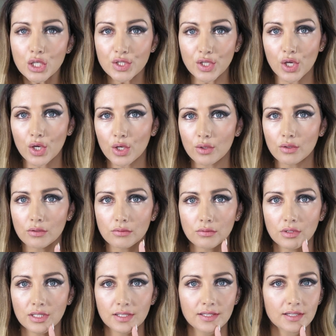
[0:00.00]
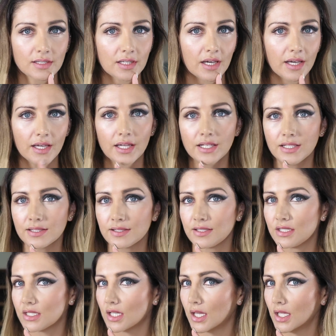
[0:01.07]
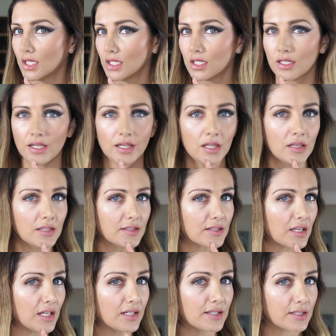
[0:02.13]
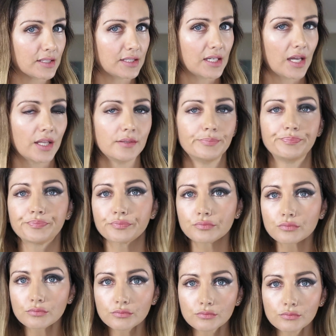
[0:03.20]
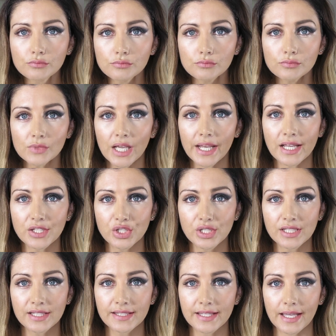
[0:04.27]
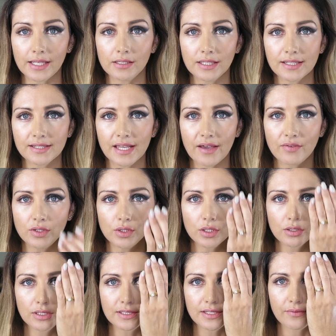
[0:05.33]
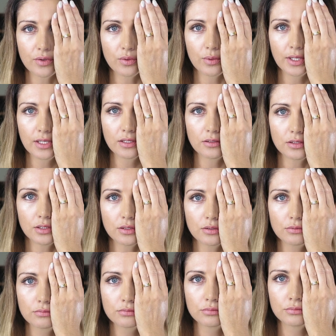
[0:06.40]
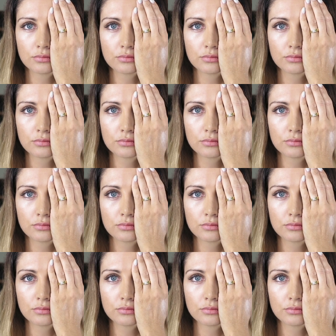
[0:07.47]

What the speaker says: So this side is done and this side isn't done. And as you can see, let's have a look. Let's have a quick look.